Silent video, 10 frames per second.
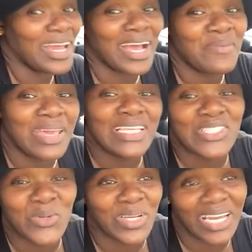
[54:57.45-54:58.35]
Like I'm
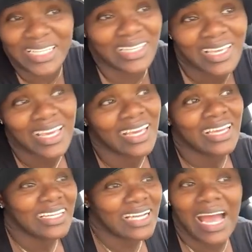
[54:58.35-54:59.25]
into it. Like
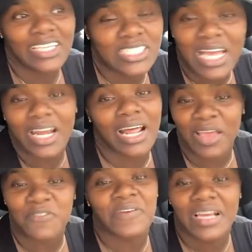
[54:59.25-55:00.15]
I just kind of
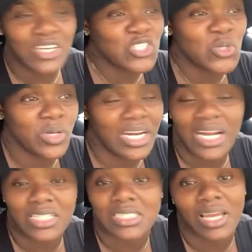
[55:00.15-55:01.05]
like fell into it and
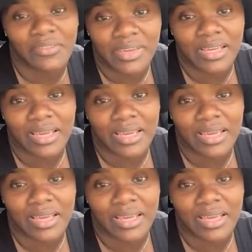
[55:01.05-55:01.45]
I just love it.